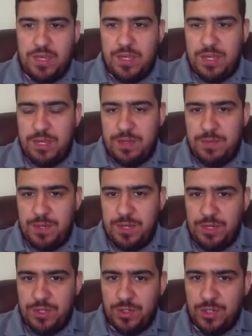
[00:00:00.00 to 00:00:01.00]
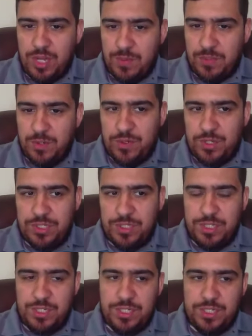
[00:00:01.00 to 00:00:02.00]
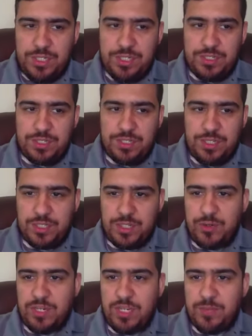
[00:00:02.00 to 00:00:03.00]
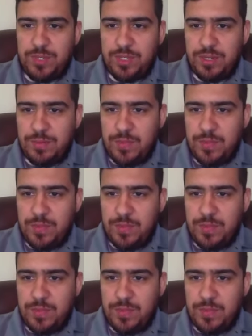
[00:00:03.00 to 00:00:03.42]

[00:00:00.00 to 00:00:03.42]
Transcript: Another common question is there a limit